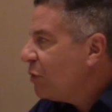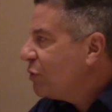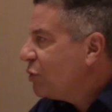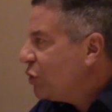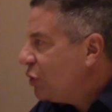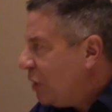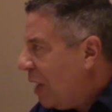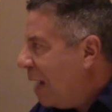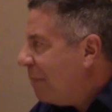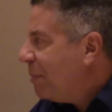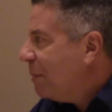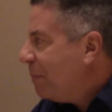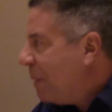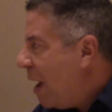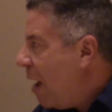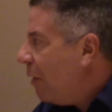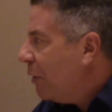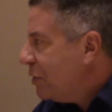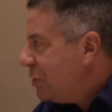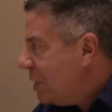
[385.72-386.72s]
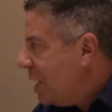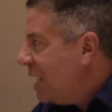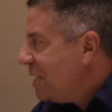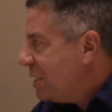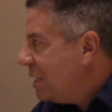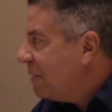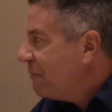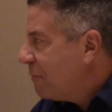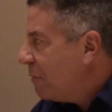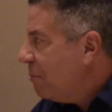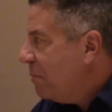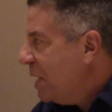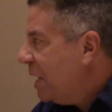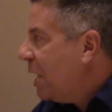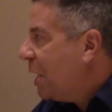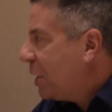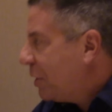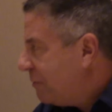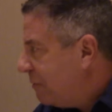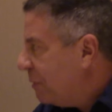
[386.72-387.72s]
stop apologizing for
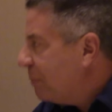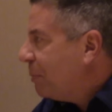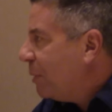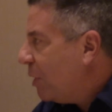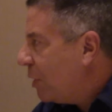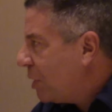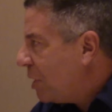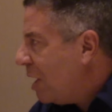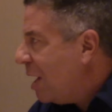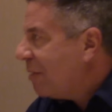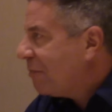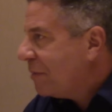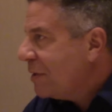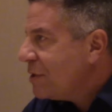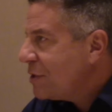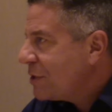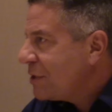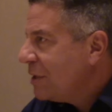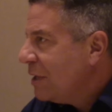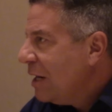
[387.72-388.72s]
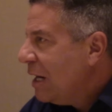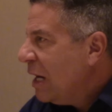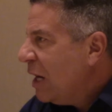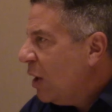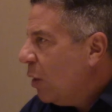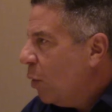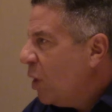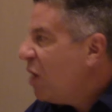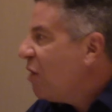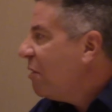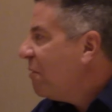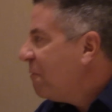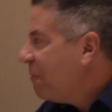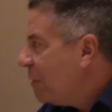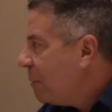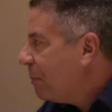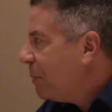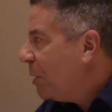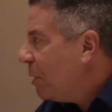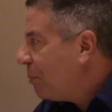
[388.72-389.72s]
being a football conference. We are a
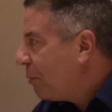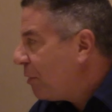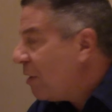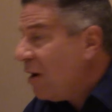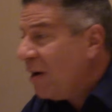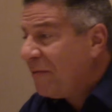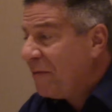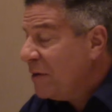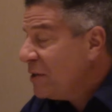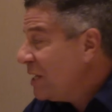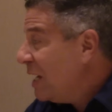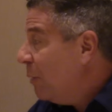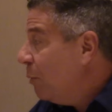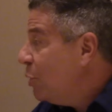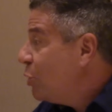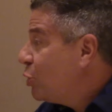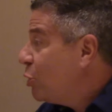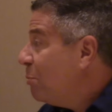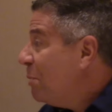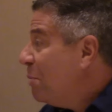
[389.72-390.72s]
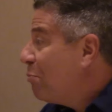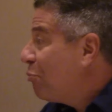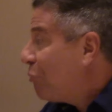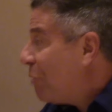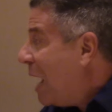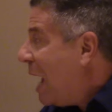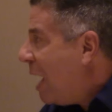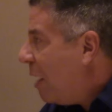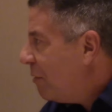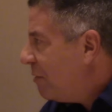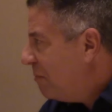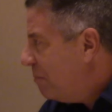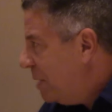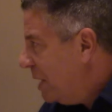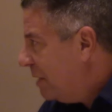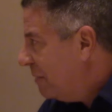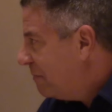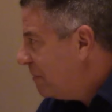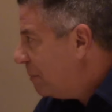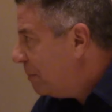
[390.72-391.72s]
football conference, and we should be proud of
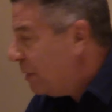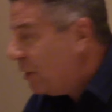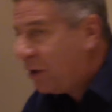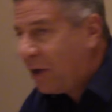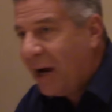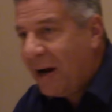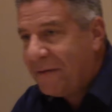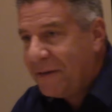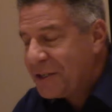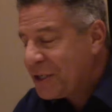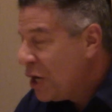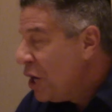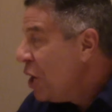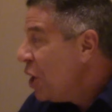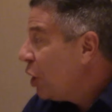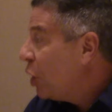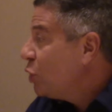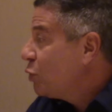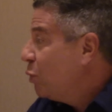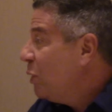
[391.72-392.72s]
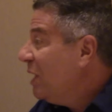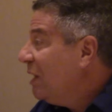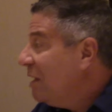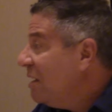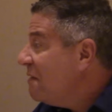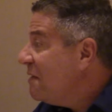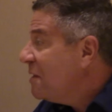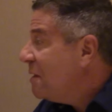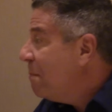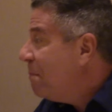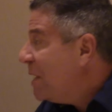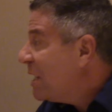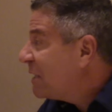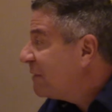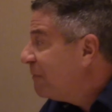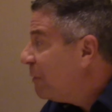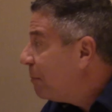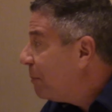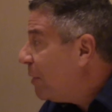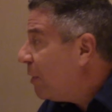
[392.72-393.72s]
being a football conference because we live in the
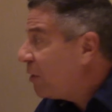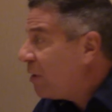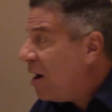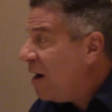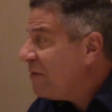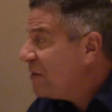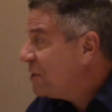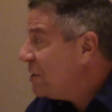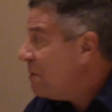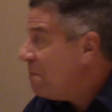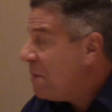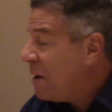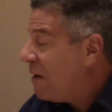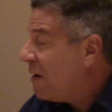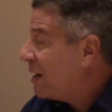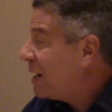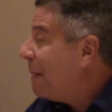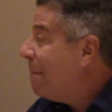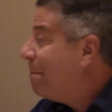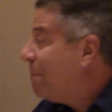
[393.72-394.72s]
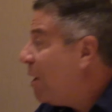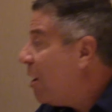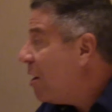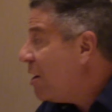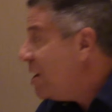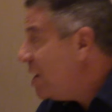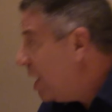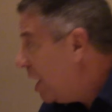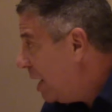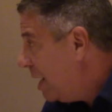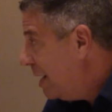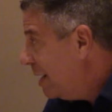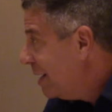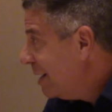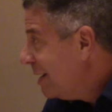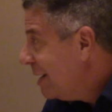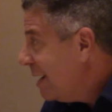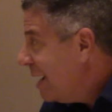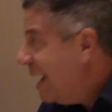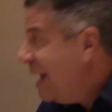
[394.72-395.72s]
best football conference in America, bar none,
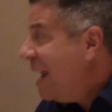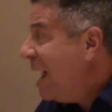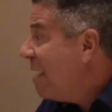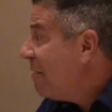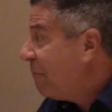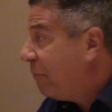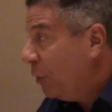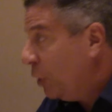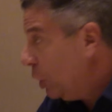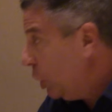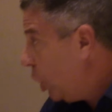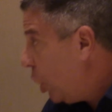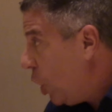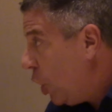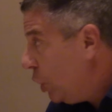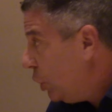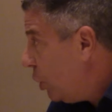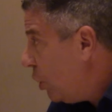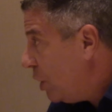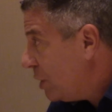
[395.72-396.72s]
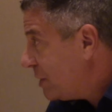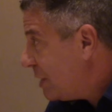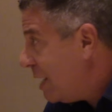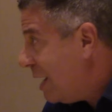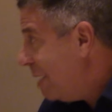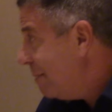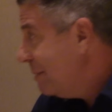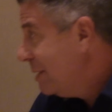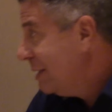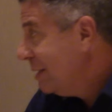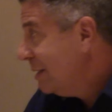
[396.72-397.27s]
and have for a long, long time.